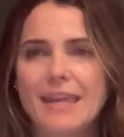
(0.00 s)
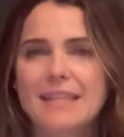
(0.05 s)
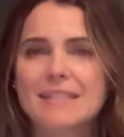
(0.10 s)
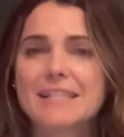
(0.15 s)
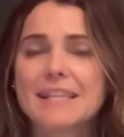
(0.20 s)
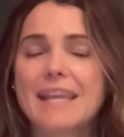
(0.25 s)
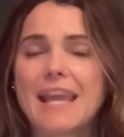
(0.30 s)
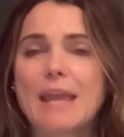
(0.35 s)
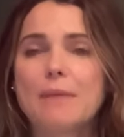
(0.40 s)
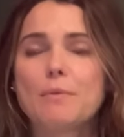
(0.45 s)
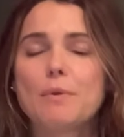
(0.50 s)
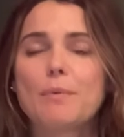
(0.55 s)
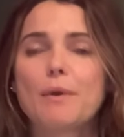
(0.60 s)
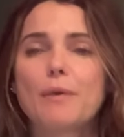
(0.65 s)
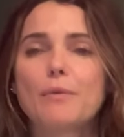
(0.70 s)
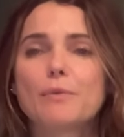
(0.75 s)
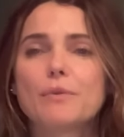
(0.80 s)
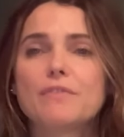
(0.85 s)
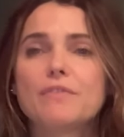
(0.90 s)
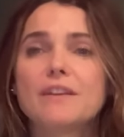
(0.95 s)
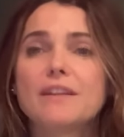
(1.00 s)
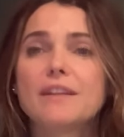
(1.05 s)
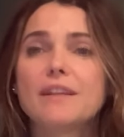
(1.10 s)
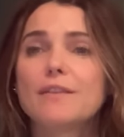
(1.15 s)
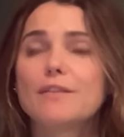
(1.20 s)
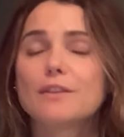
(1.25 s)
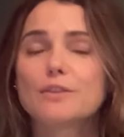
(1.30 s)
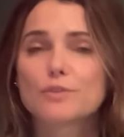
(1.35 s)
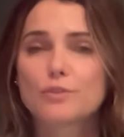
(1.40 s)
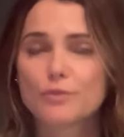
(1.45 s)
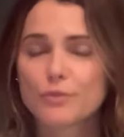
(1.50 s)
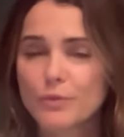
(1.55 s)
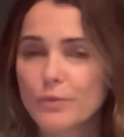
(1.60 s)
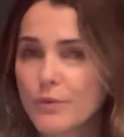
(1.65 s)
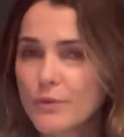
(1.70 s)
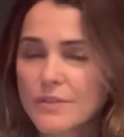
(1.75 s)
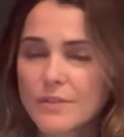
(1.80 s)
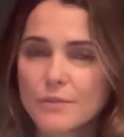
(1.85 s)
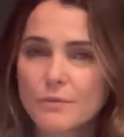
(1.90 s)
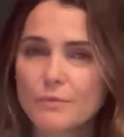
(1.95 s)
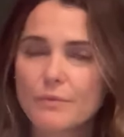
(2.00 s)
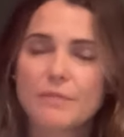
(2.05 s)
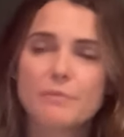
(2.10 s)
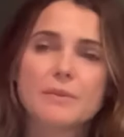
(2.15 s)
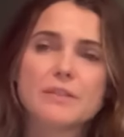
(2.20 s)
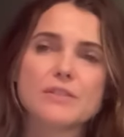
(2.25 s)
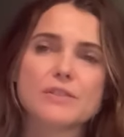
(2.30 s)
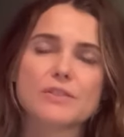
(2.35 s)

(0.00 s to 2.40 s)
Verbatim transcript: It's a game about revealing the truths we've been